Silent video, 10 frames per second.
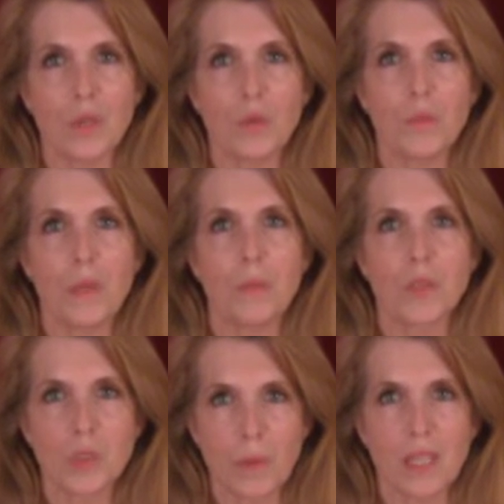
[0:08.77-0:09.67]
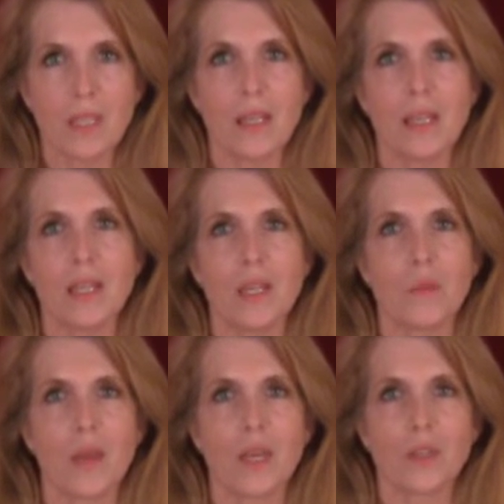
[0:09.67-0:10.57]
with people speculating
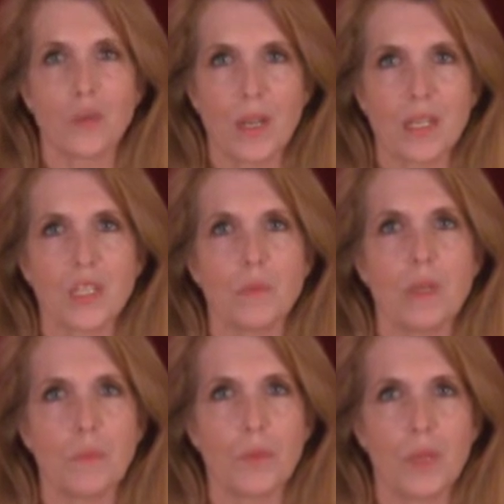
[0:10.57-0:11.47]
about trans people